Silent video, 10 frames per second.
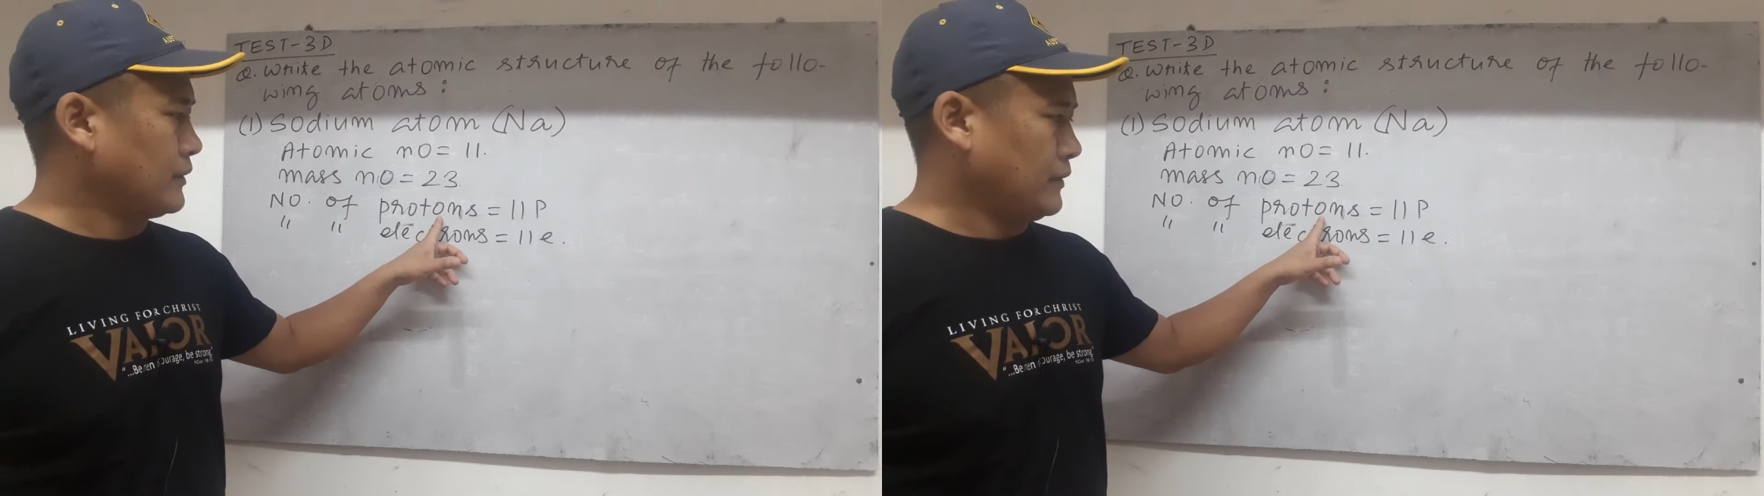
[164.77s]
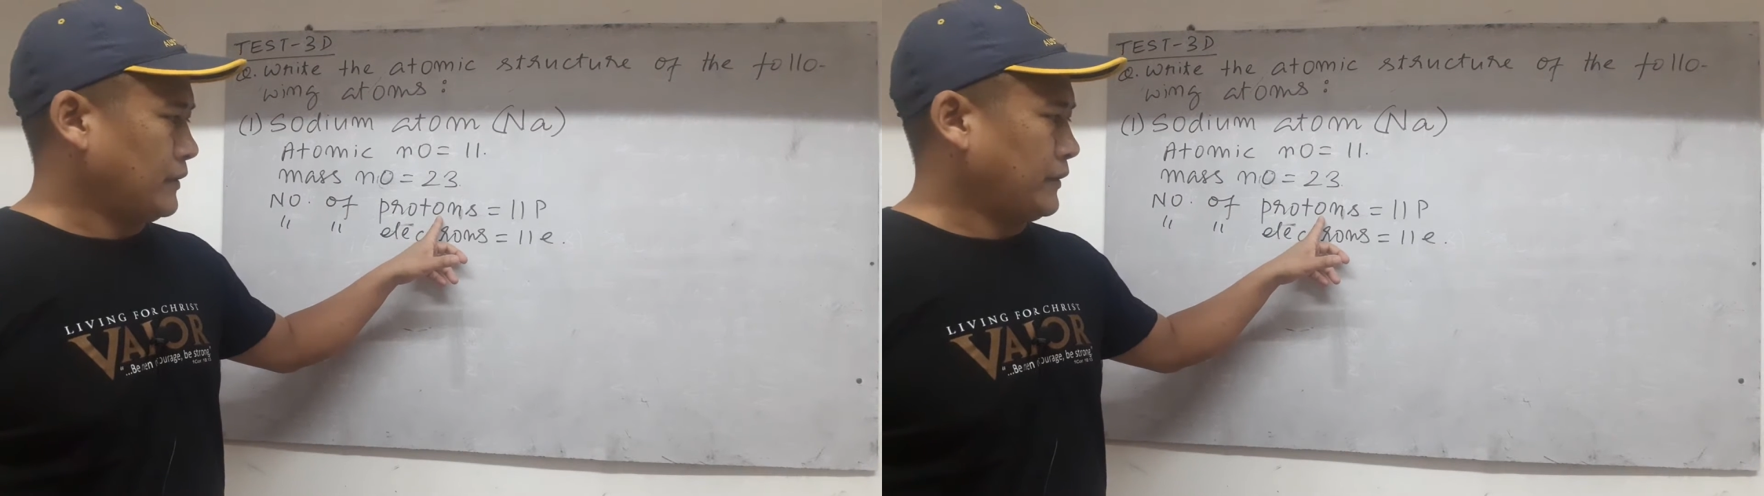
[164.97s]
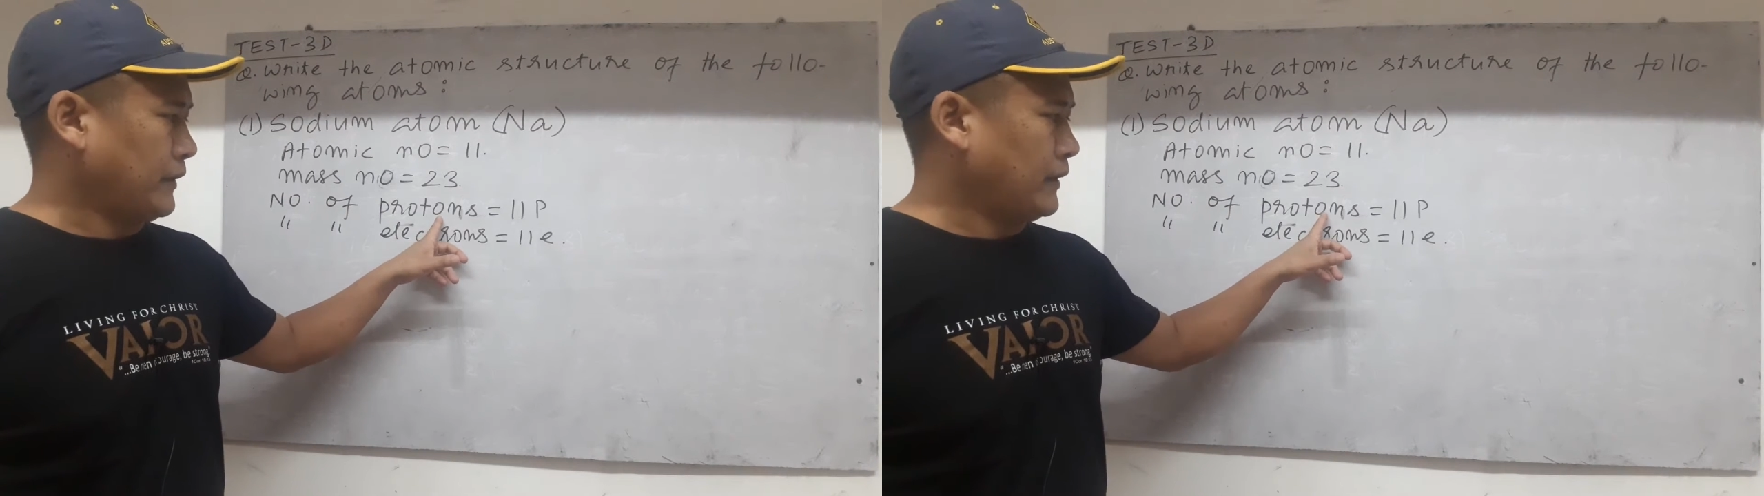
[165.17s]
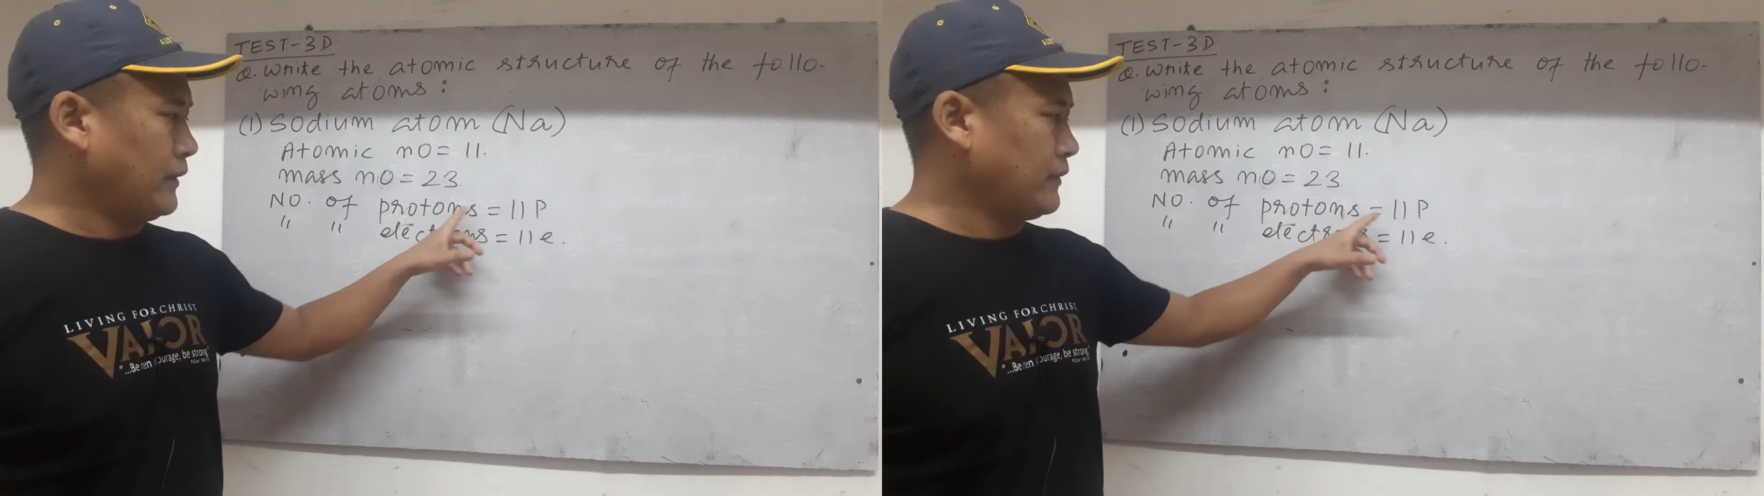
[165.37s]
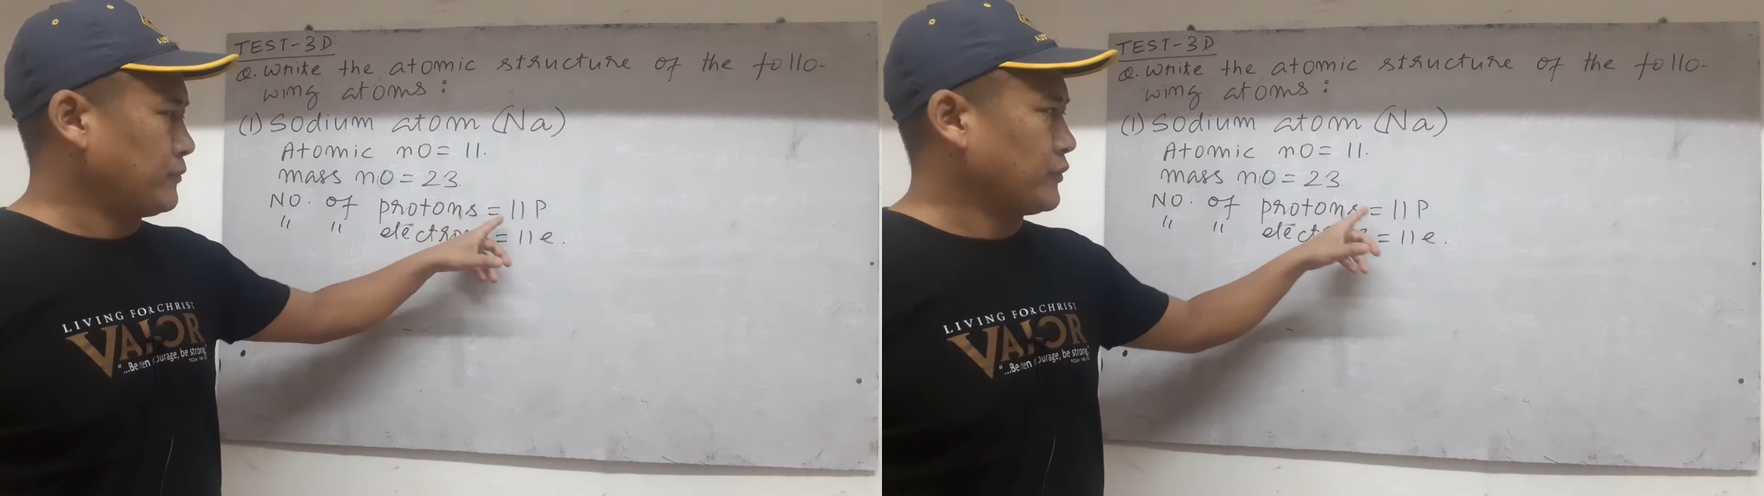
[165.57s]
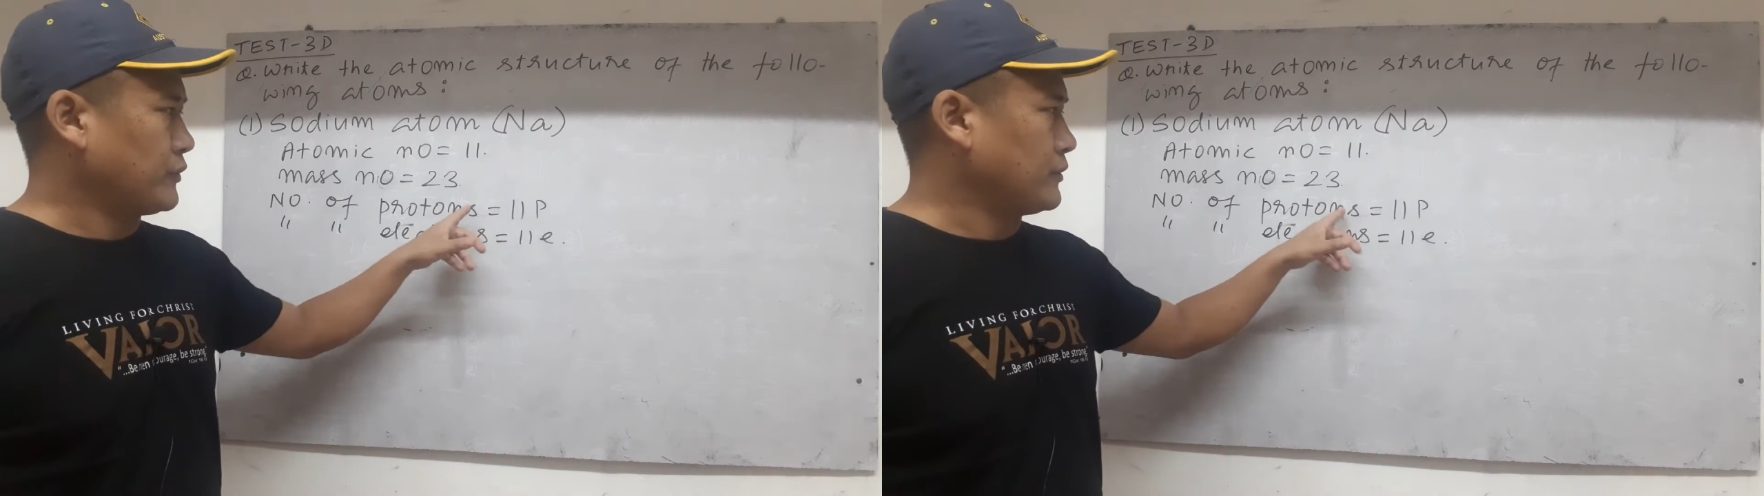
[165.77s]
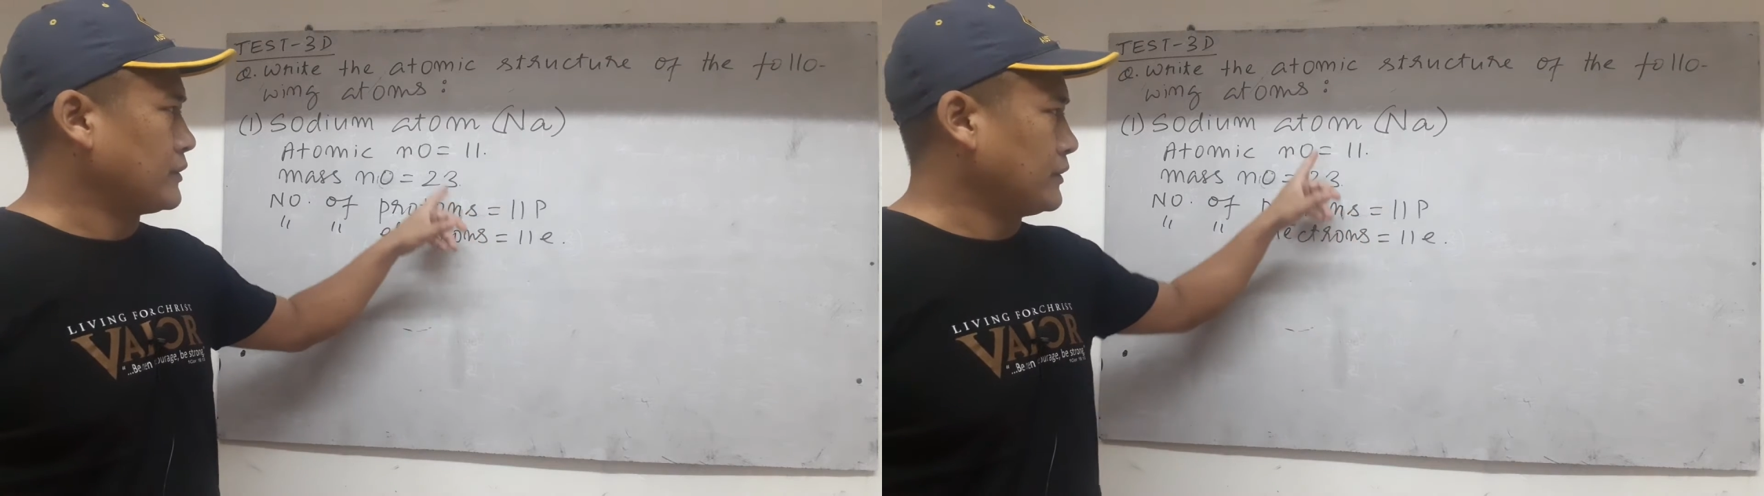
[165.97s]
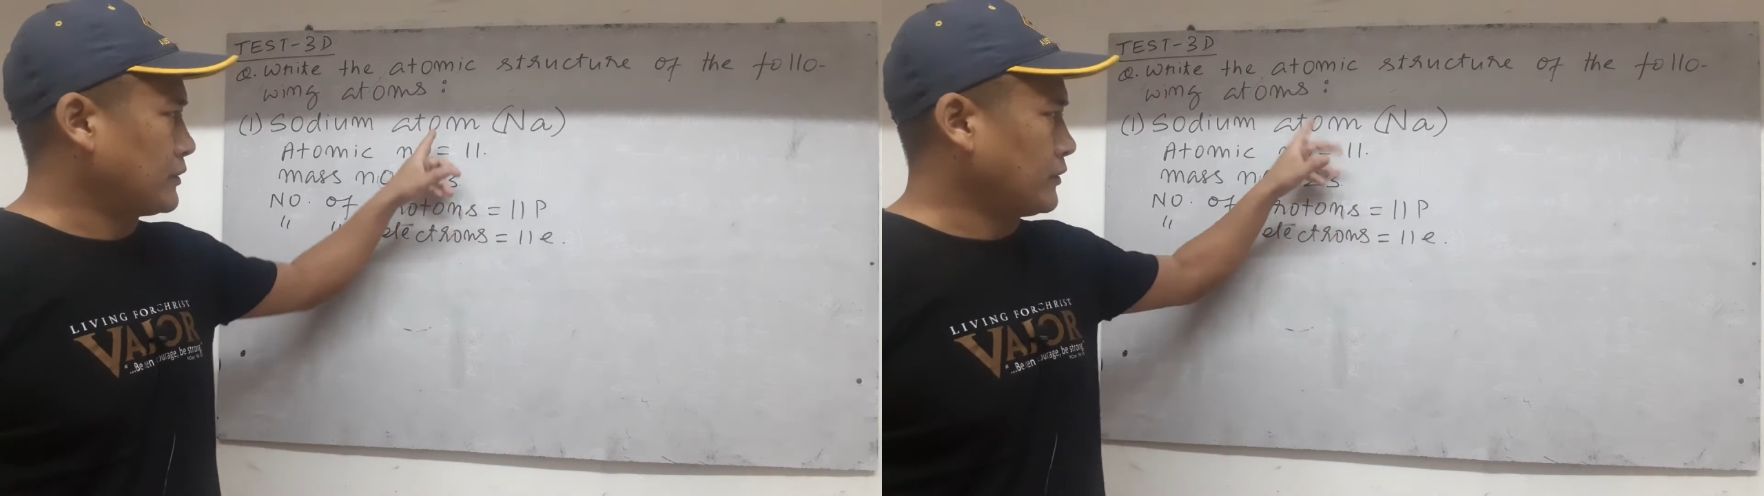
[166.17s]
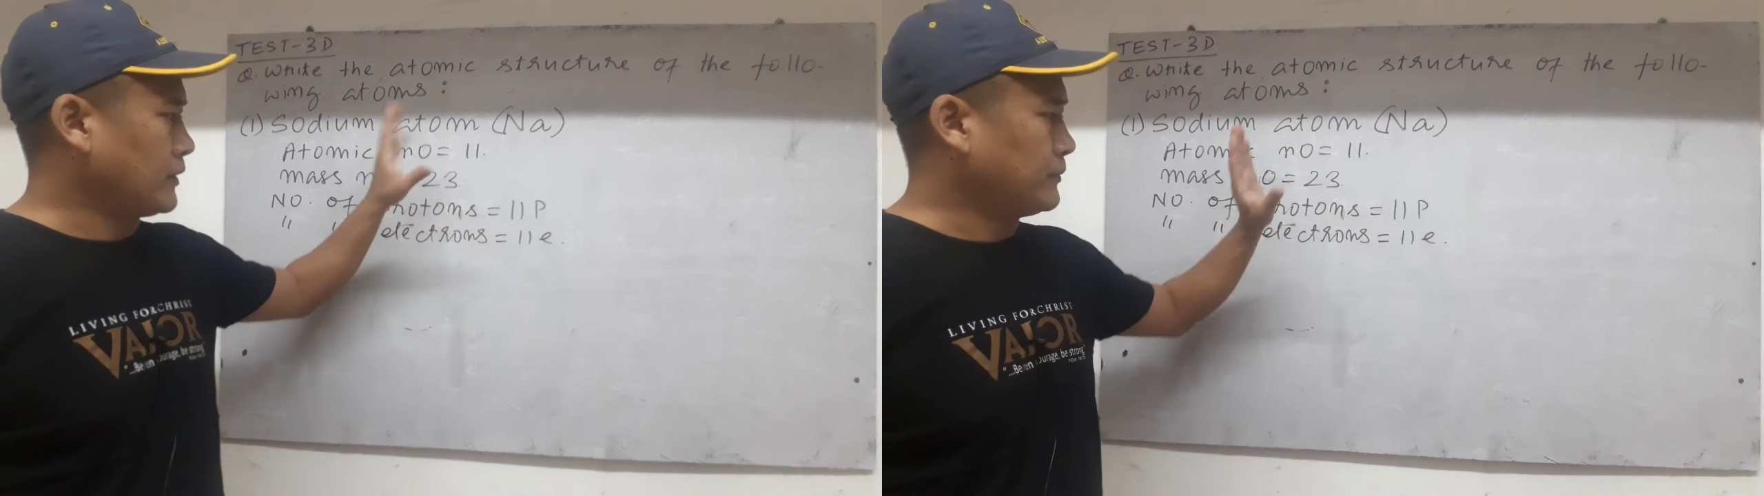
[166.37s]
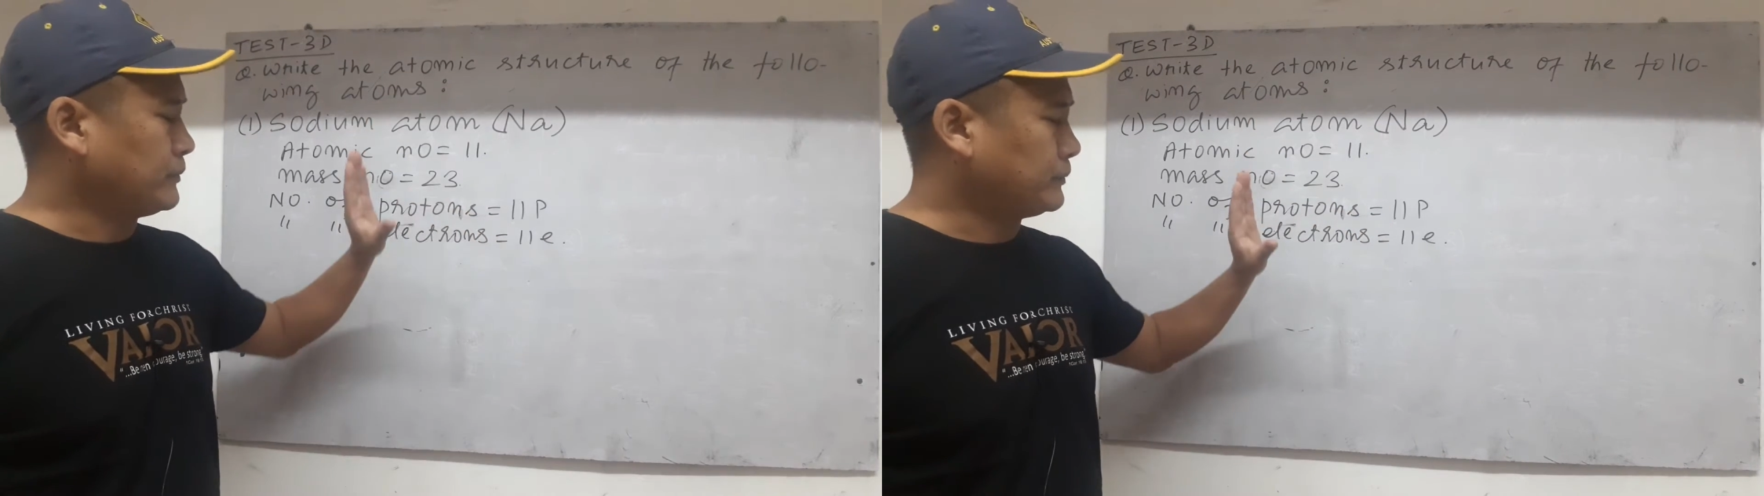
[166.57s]
there are 11 protons in
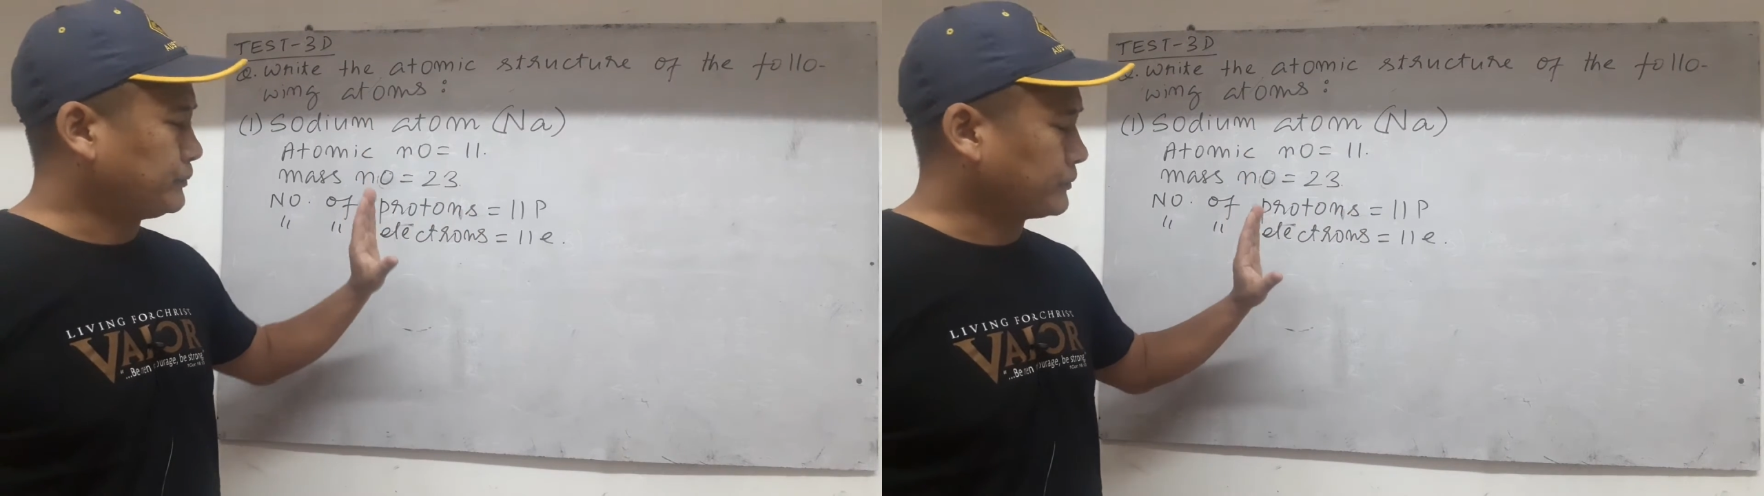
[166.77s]
sodium